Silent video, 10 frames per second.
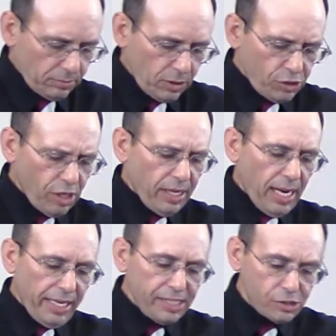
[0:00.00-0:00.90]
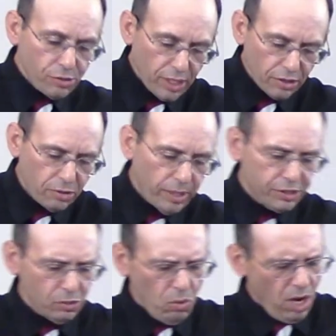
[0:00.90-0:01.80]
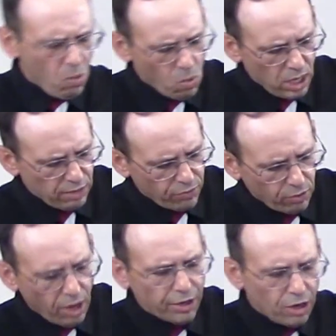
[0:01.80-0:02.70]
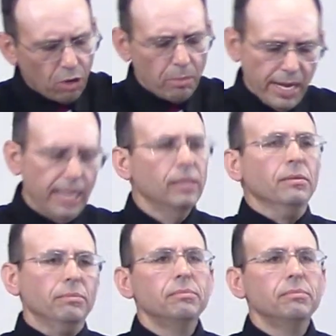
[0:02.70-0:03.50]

So then that leads us to another question. Well, what if there are no men?